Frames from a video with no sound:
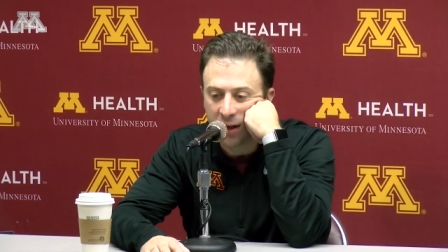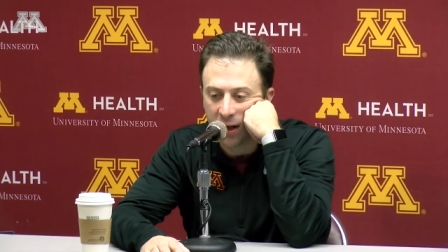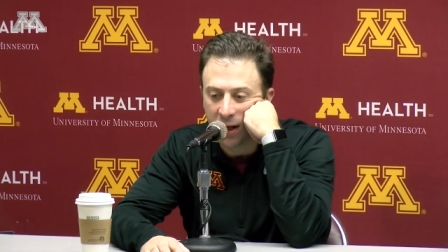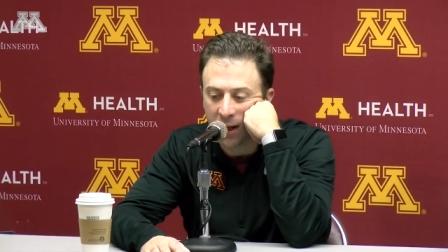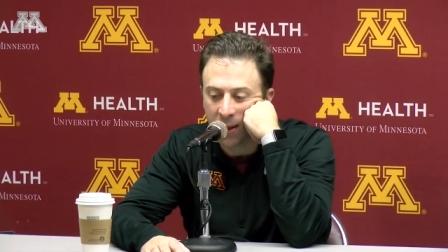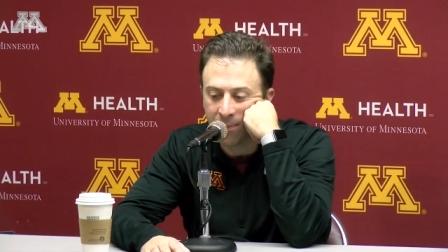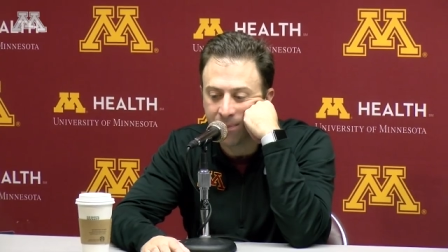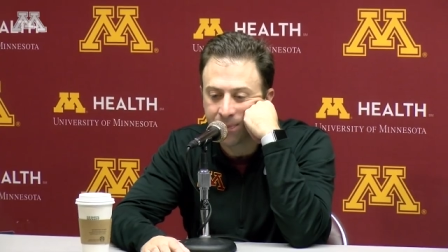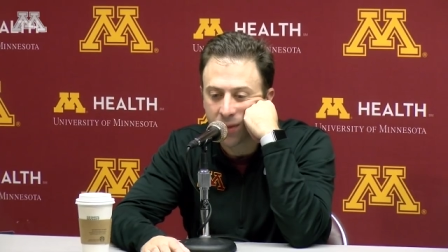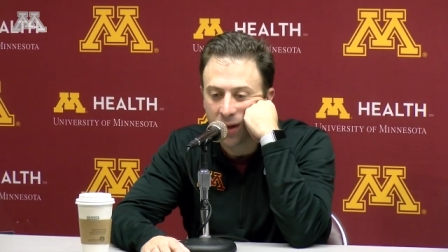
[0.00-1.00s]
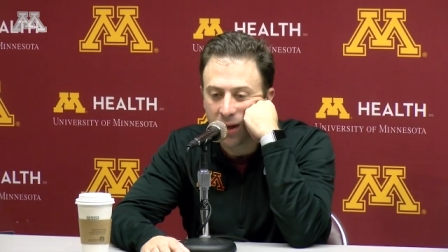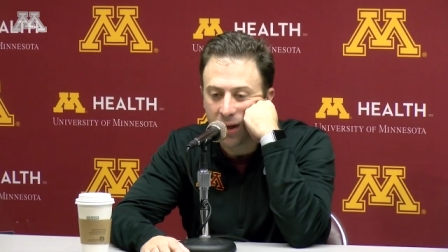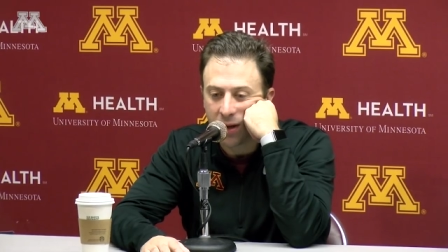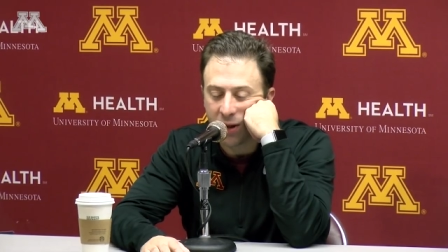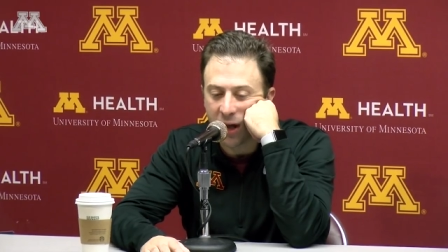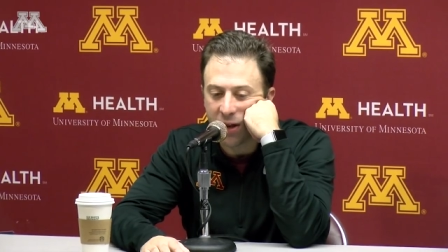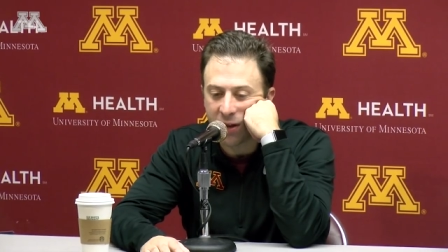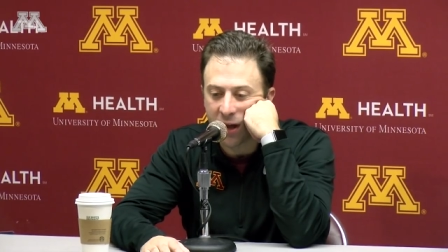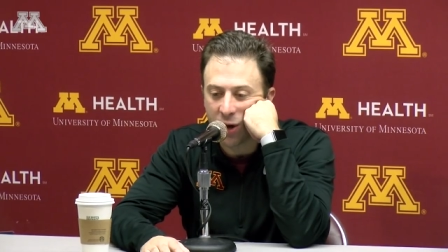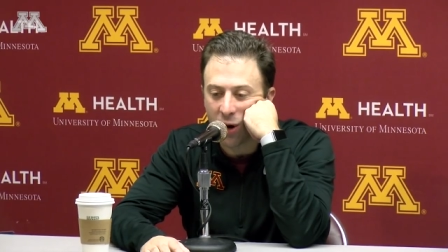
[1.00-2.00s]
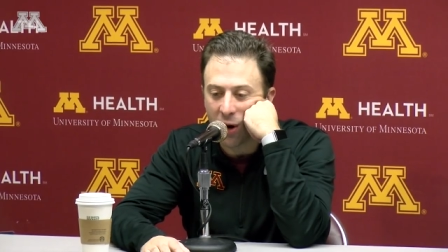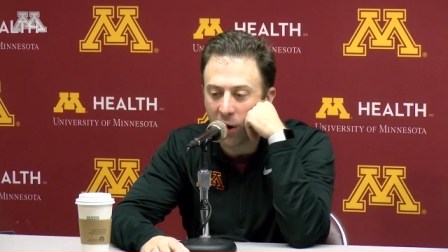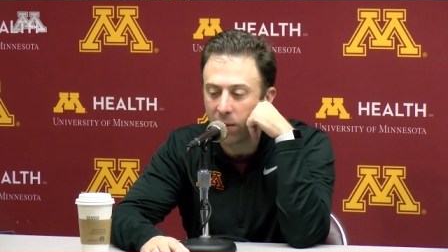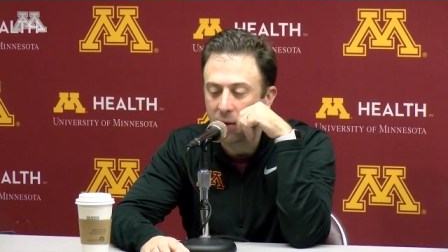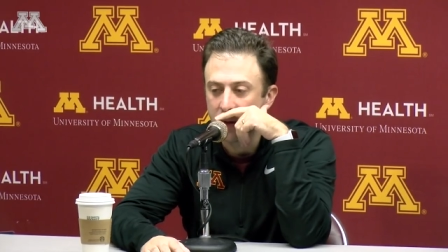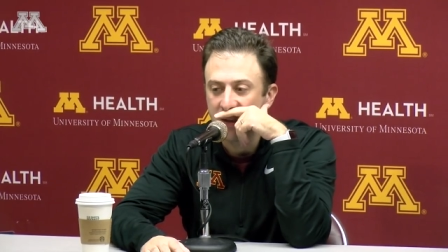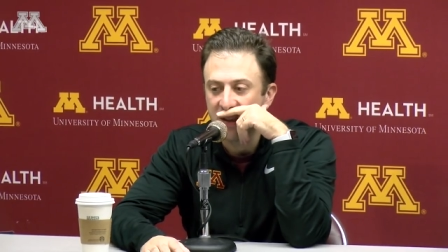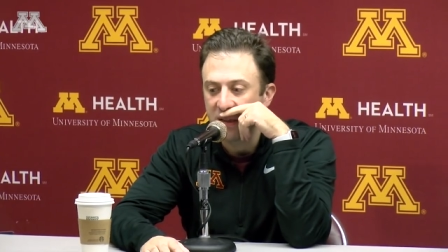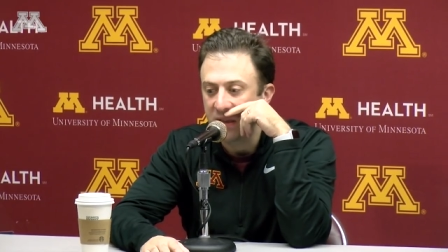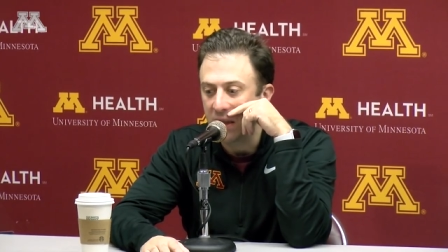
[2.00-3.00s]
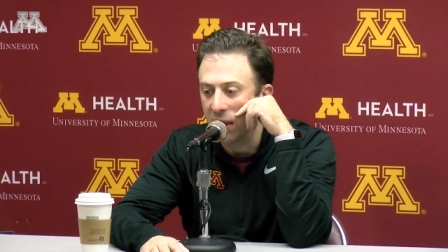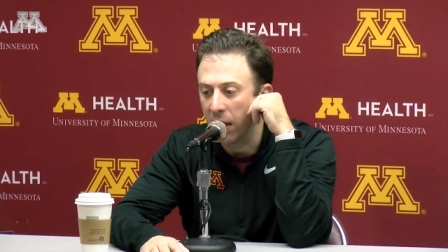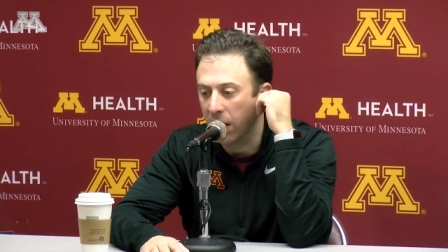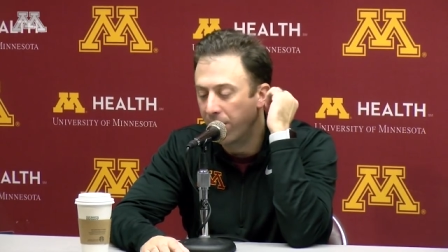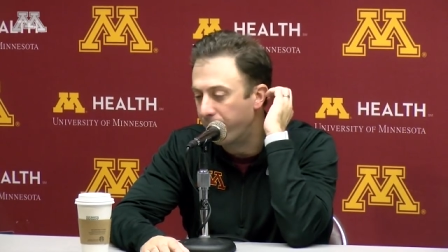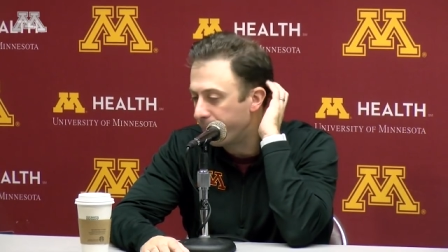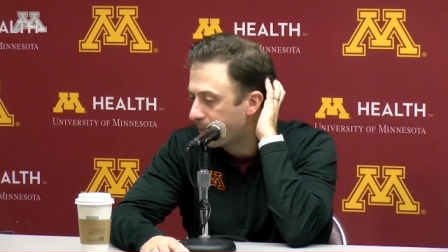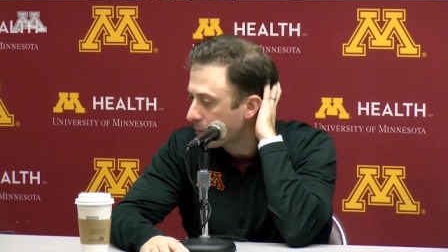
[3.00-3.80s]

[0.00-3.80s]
They are going